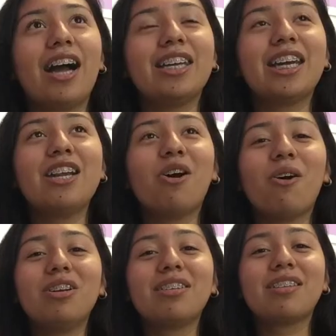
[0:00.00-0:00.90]
I can
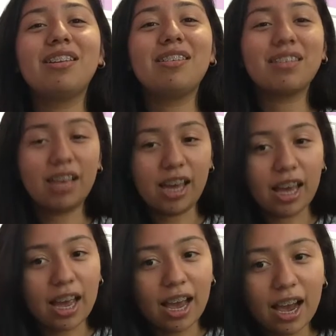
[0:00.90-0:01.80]
honestly
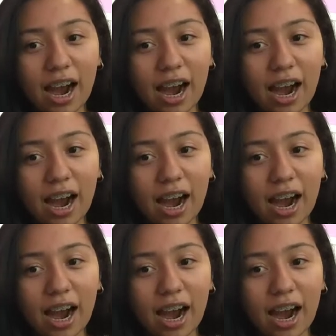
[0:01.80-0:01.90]
say